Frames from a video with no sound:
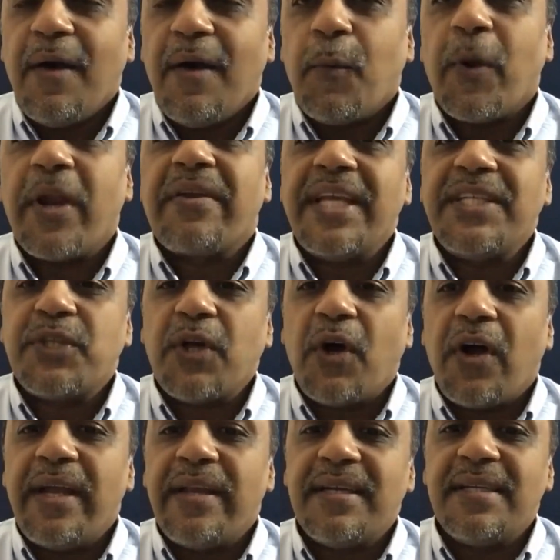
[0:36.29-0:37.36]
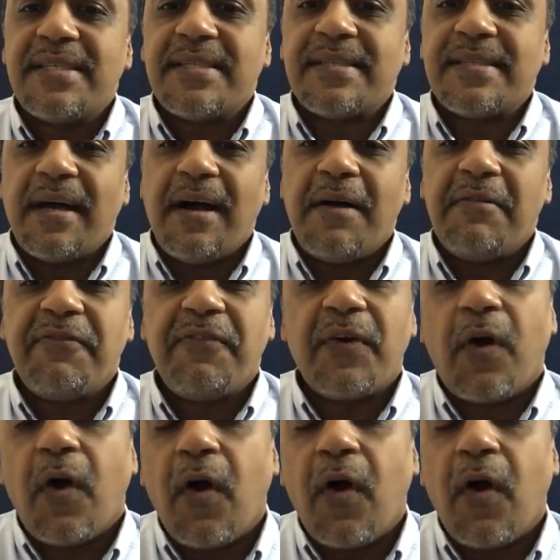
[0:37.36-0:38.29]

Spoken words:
What a great joy it is for